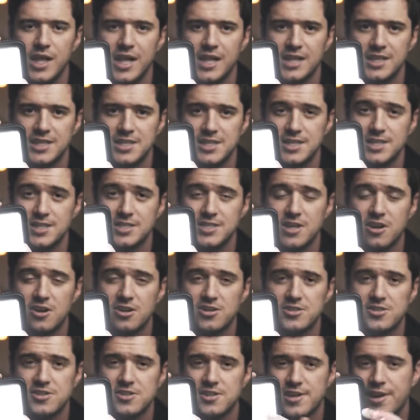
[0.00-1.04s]
LED
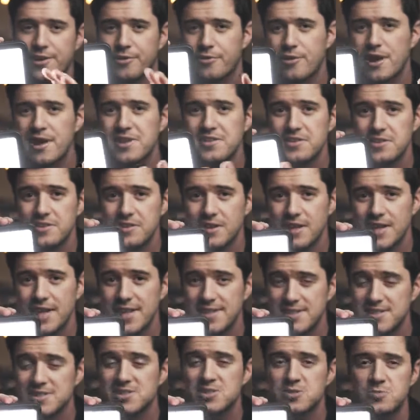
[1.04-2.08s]
dots. Now granted,
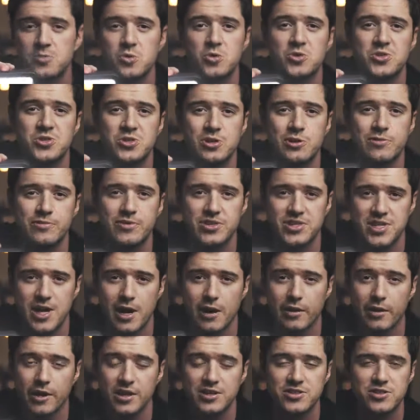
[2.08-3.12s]
it's a small surface
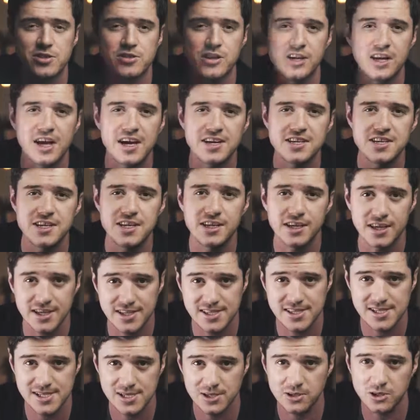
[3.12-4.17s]
area, so the lighting
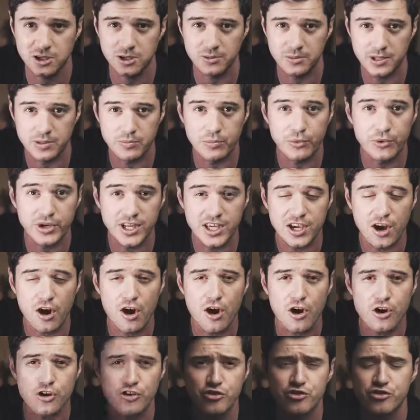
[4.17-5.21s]
is still going to be pretty
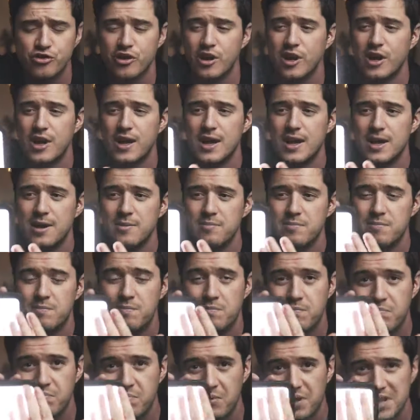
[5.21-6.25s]
harsh,
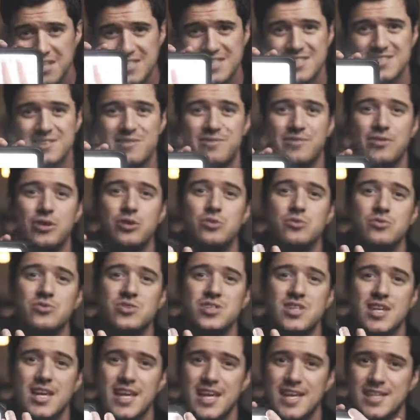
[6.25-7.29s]
but it's
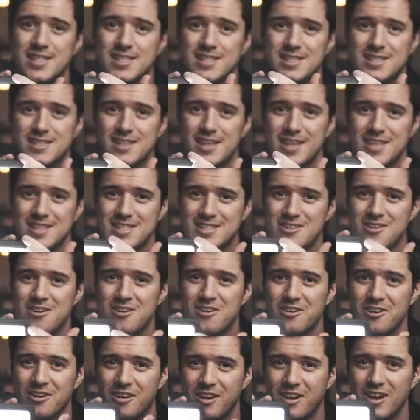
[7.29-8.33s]
diffused. It's
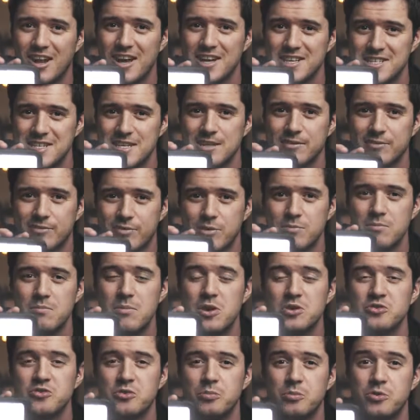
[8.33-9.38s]
not lighting from
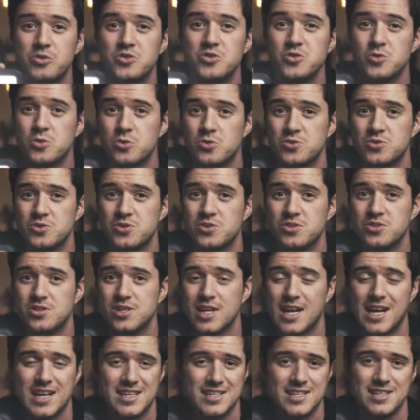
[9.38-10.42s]
multiple sources
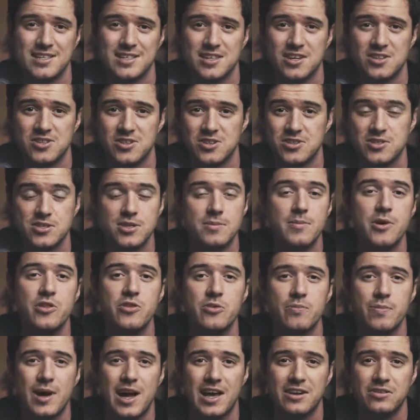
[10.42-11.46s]
as it does on some
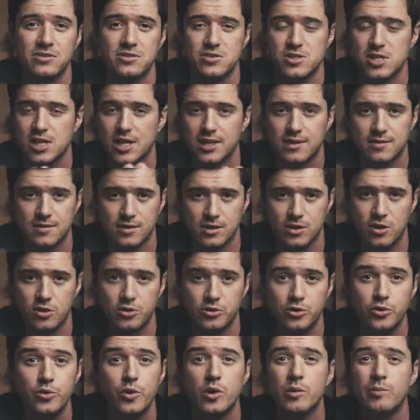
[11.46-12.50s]
other panels like the
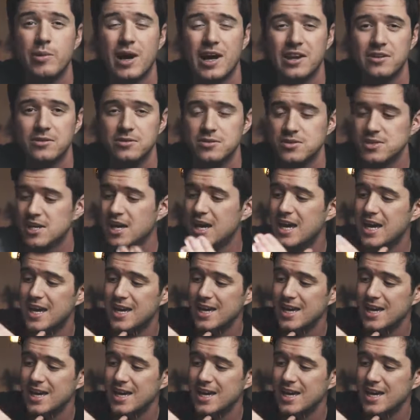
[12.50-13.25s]
Yongnuo panels.